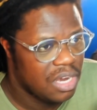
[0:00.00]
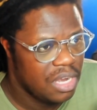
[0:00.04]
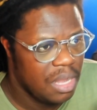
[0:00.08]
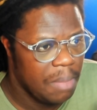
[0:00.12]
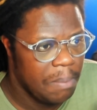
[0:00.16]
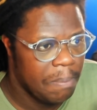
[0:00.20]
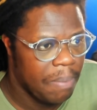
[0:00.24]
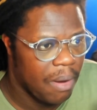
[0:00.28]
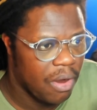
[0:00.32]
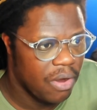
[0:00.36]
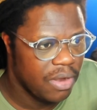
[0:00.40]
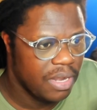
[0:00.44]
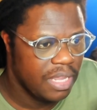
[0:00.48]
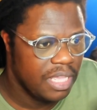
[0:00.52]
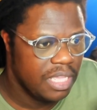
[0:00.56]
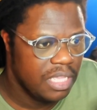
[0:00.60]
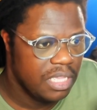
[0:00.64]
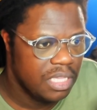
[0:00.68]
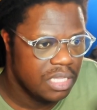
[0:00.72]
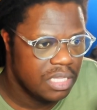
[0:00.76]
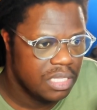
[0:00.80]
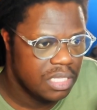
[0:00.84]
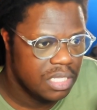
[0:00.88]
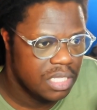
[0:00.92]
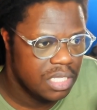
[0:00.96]
they
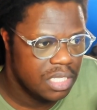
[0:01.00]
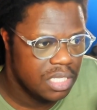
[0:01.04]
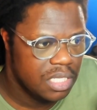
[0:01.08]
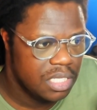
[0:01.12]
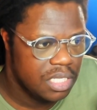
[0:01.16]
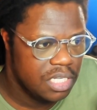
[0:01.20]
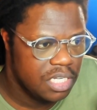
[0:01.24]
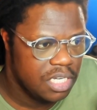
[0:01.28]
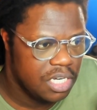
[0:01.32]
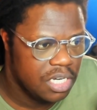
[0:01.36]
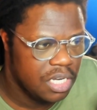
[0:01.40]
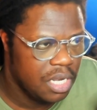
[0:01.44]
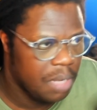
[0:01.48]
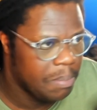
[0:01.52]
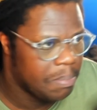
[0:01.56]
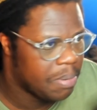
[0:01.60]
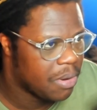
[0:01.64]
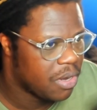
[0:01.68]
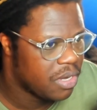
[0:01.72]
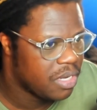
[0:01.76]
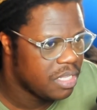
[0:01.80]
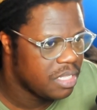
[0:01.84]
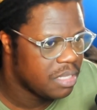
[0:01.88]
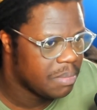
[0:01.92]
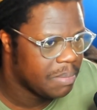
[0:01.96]
burning? Are they
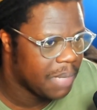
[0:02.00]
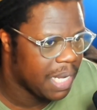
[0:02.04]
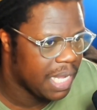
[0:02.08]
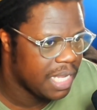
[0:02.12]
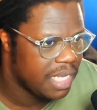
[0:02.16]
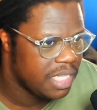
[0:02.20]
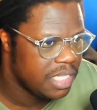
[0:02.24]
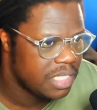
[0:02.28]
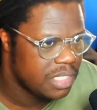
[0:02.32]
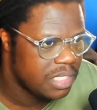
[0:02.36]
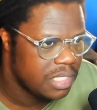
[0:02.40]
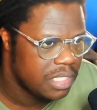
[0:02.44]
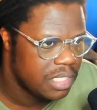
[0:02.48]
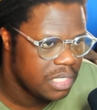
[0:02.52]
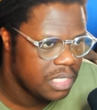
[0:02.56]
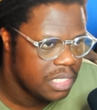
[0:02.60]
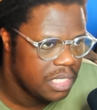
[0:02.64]
burning the bodies?